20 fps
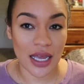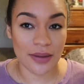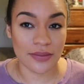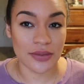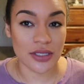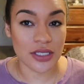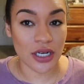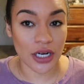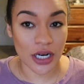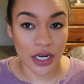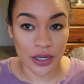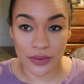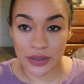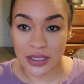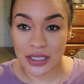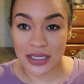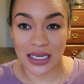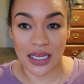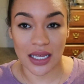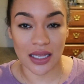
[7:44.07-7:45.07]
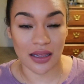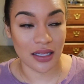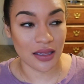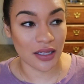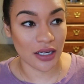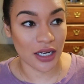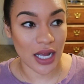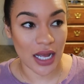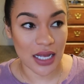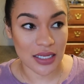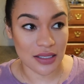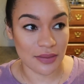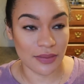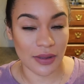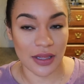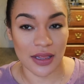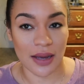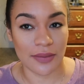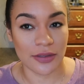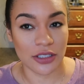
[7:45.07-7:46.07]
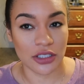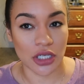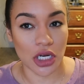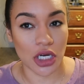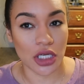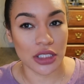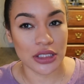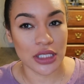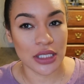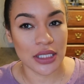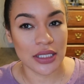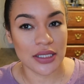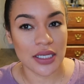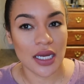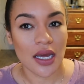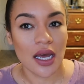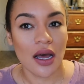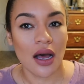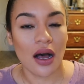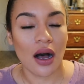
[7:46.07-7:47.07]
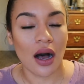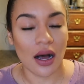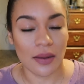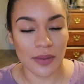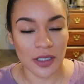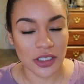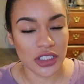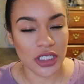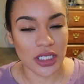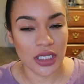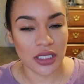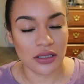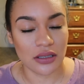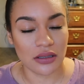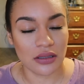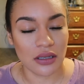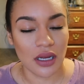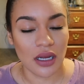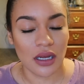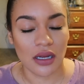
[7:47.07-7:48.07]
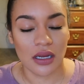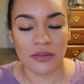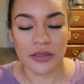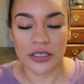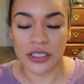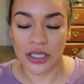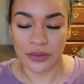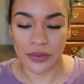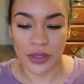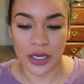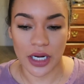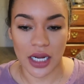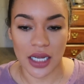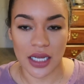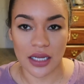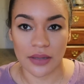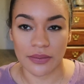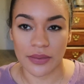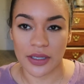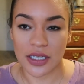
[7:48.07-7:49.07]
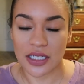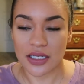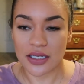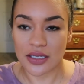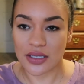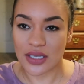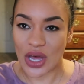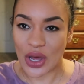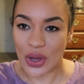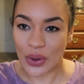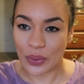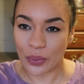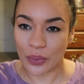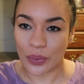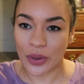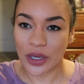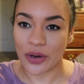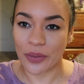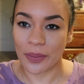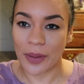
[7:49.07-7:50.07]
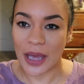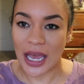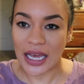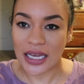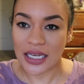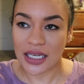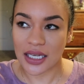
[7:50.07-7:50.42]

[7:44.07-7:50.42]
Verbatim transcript: I'm sorry once again that there hasn't been that much content on my channel, but don't worry because we're back.